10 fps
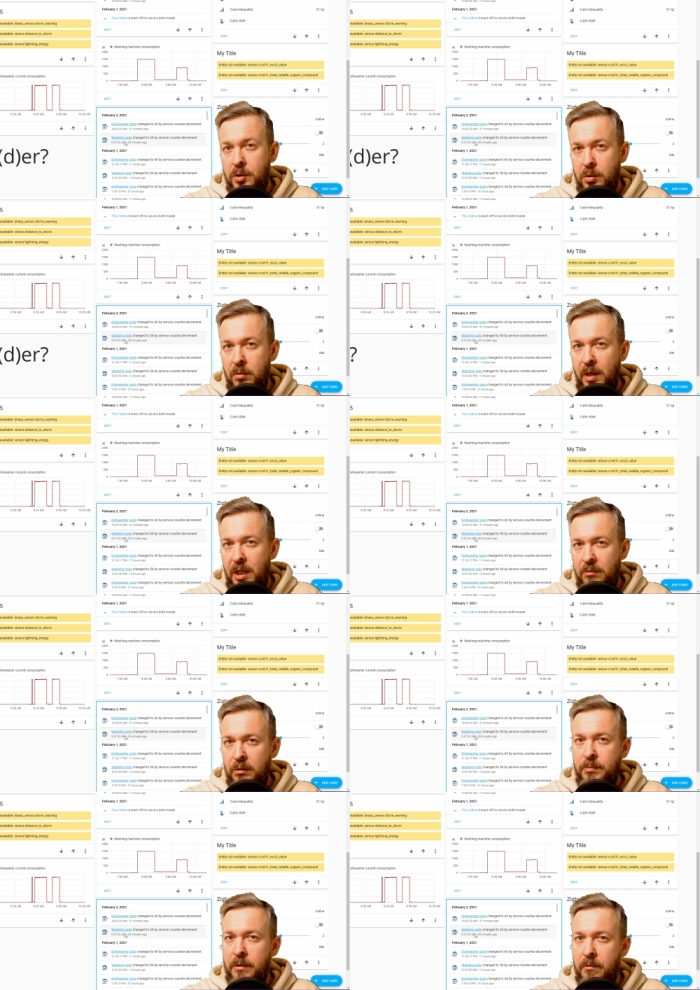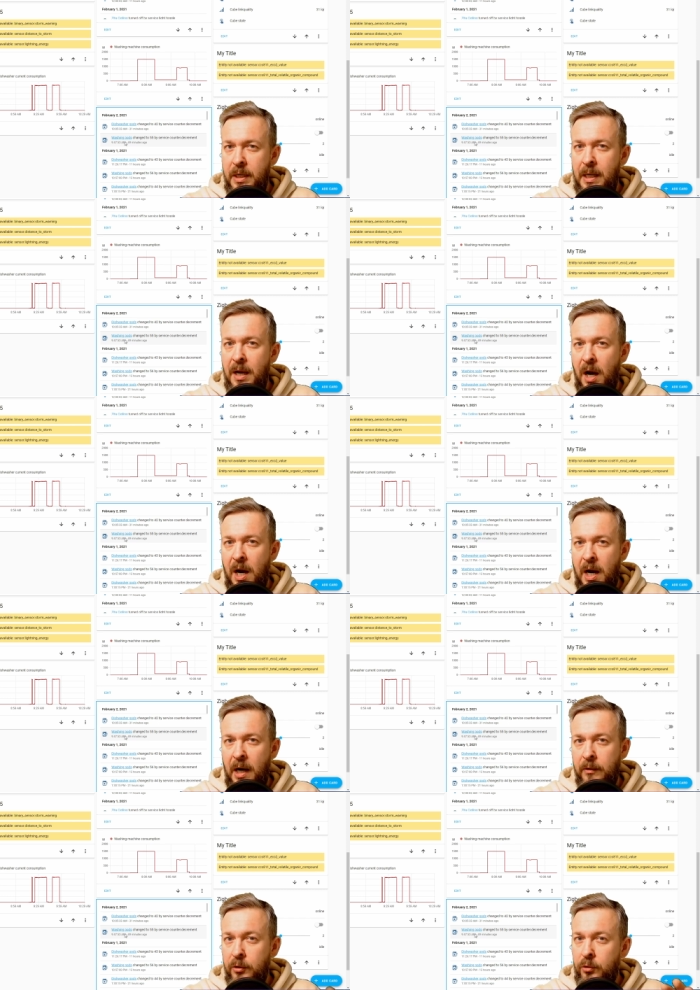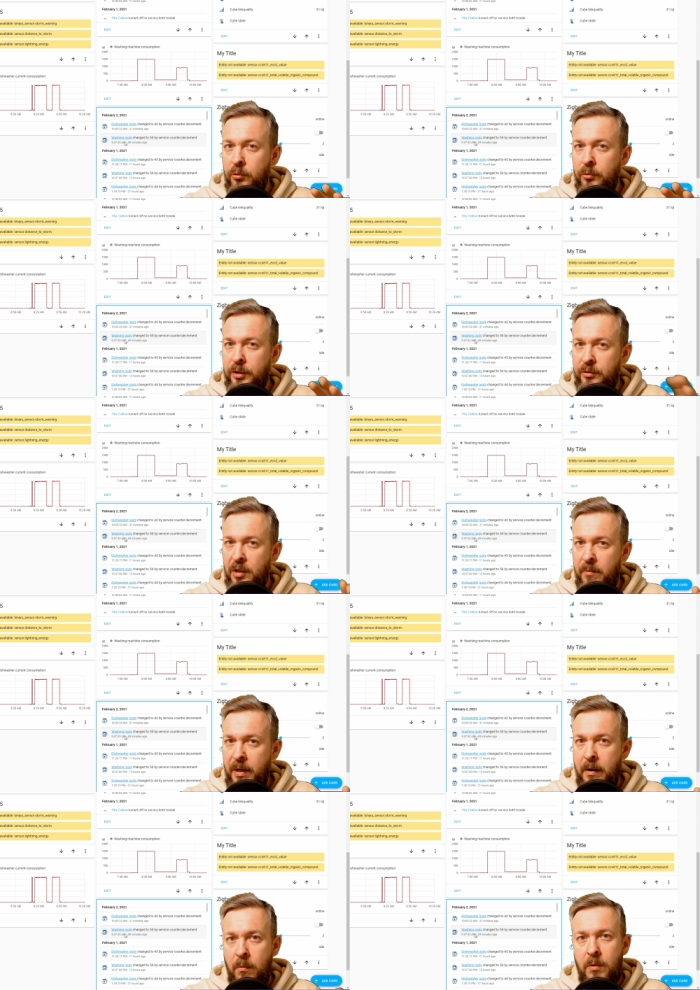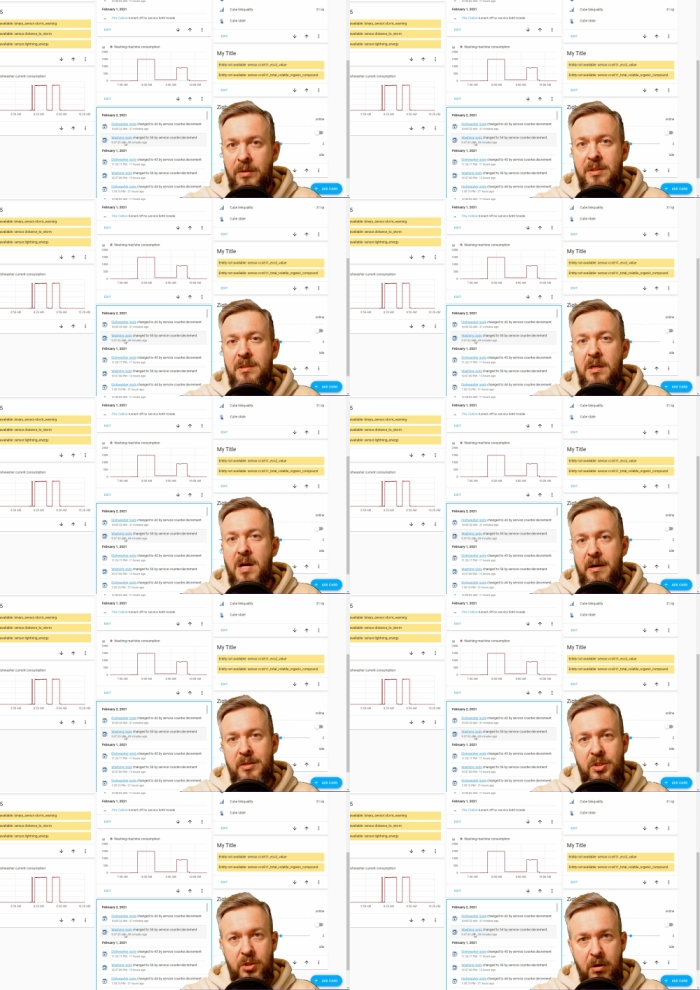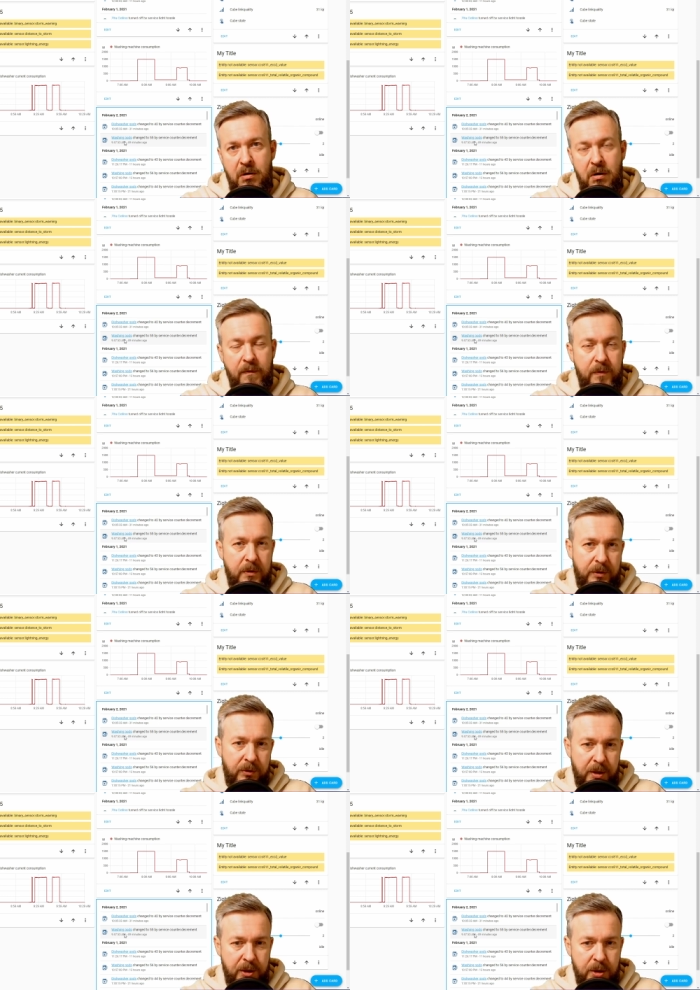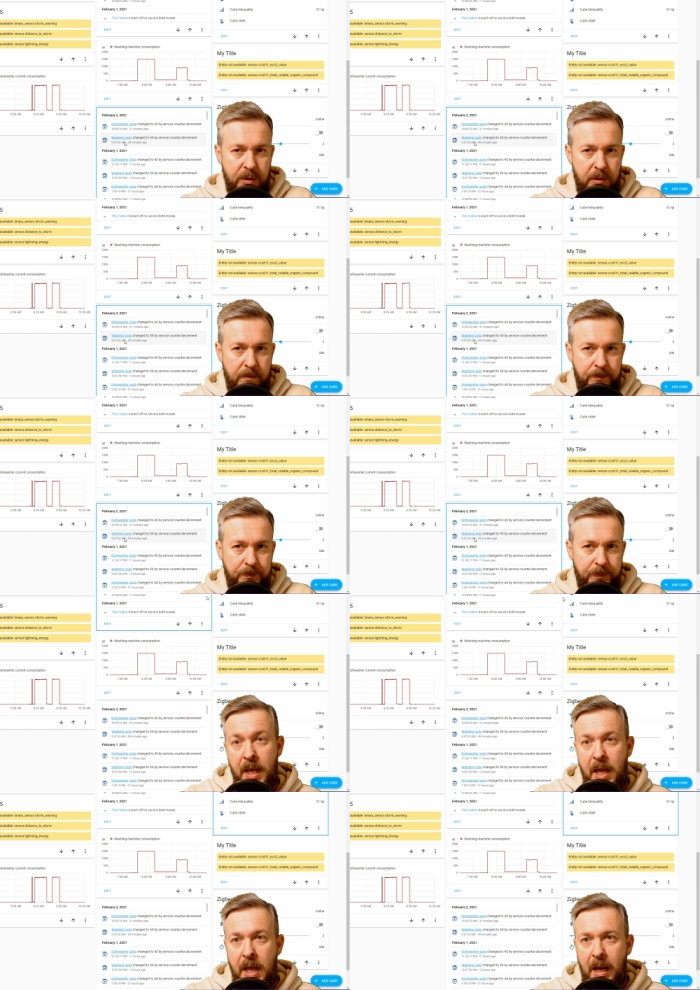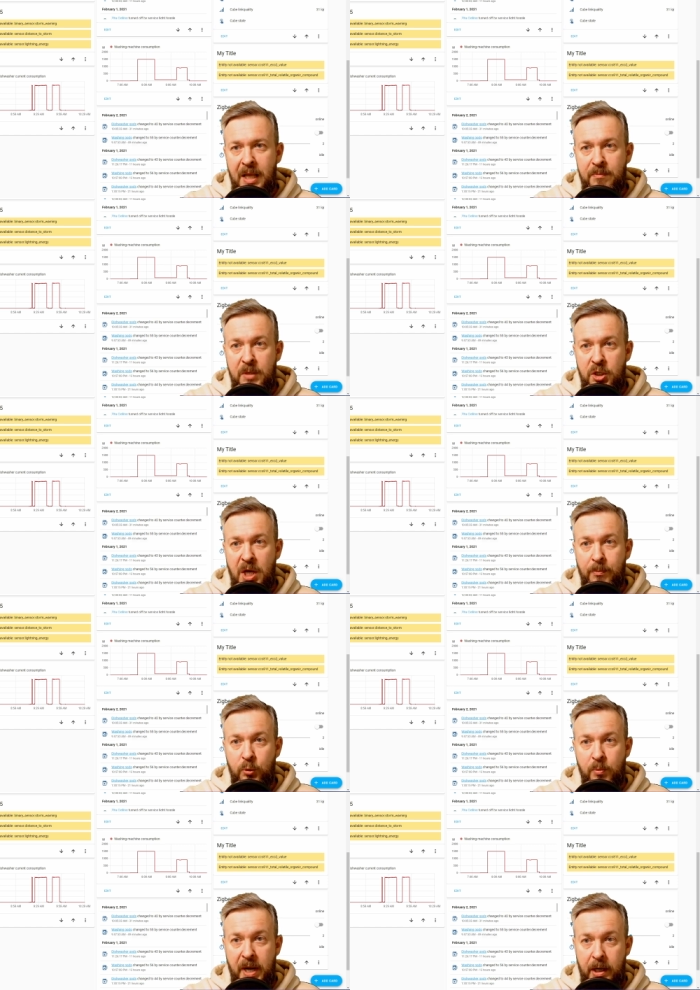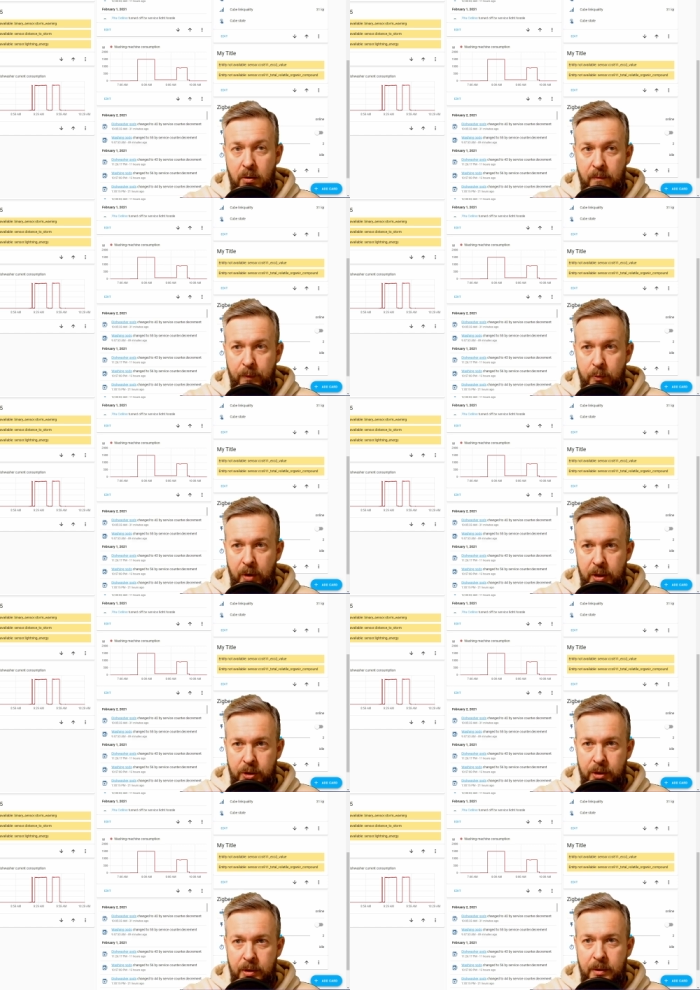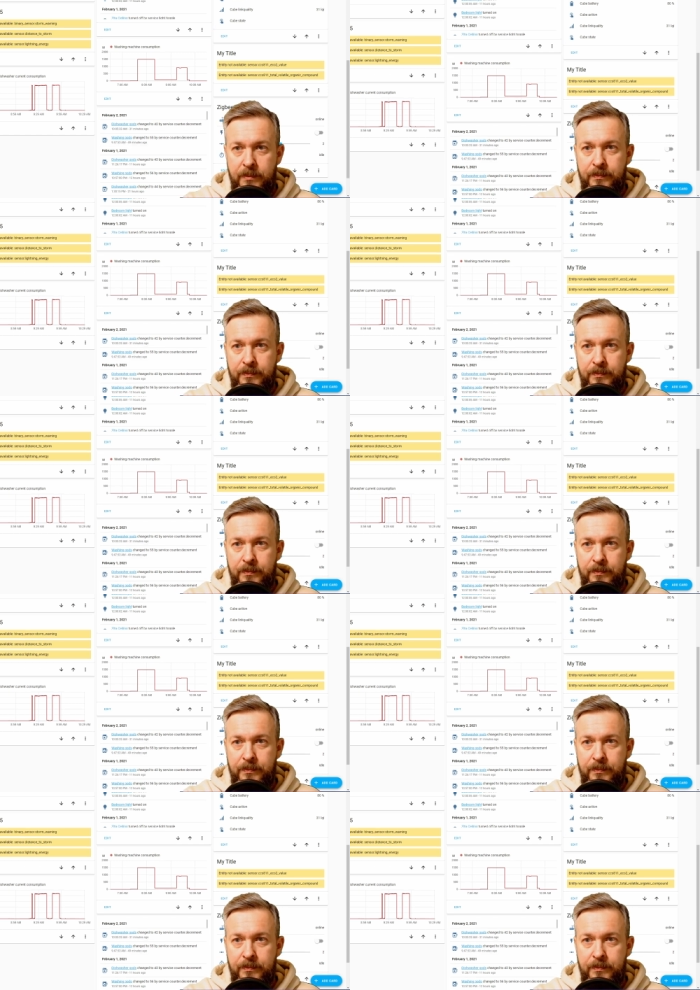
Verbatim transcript: so it would be really hard to determine what is the current stock of your detergent. Let me jump to my configuration.